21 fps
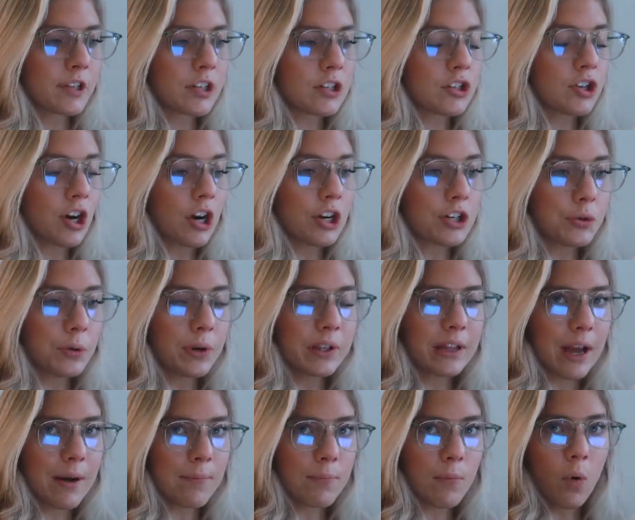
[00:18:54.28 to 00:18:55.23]
start
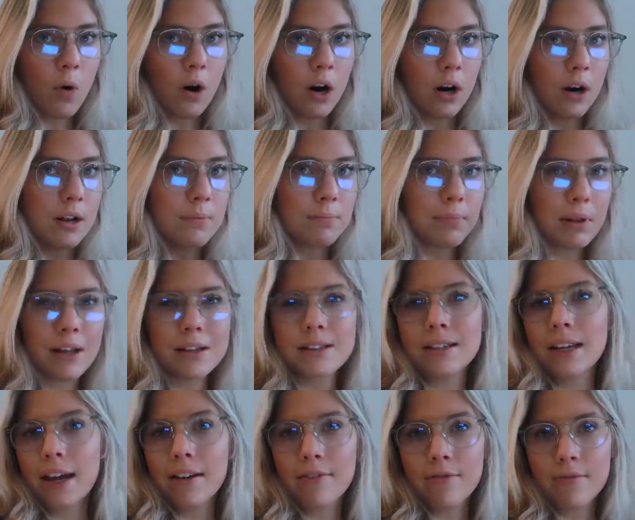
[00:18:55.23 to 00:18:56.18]
doing that more, and
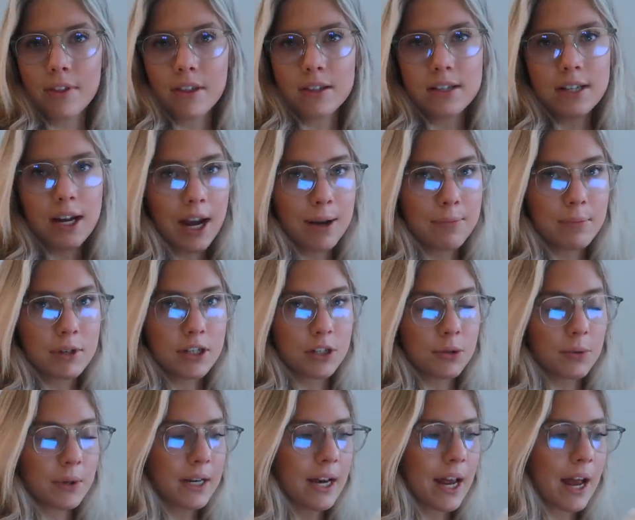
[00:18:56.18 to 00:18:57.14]
plus I have the time to
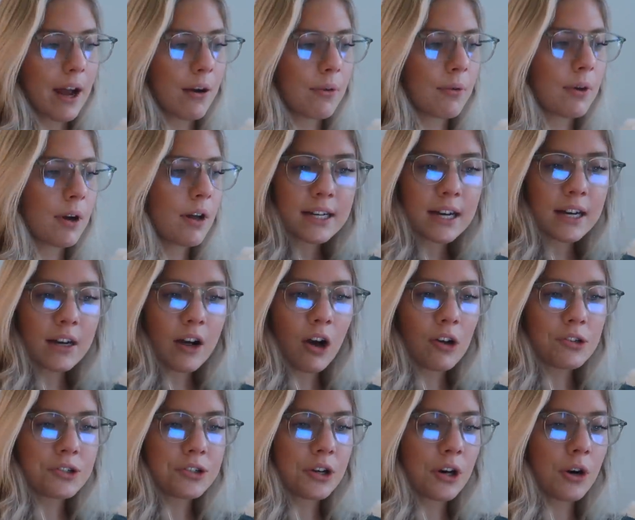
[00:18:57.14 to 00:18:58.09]
do it now. And
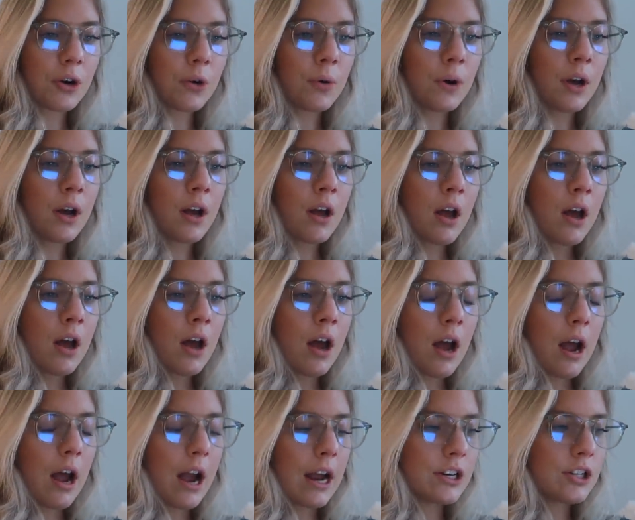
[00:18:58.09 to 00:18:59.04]
also
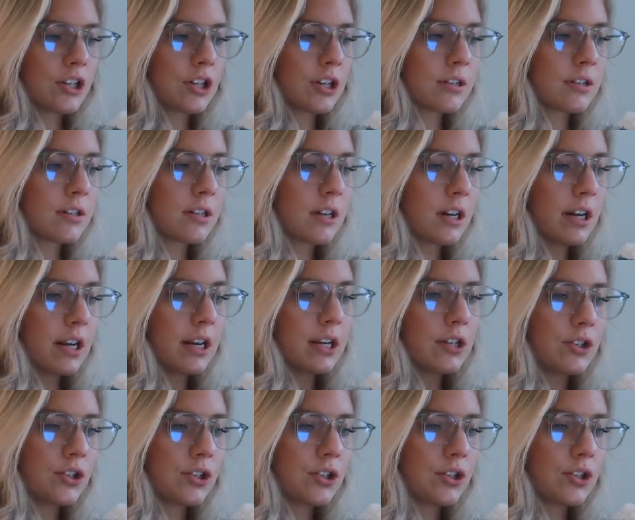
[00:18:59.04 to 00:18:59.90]
I just need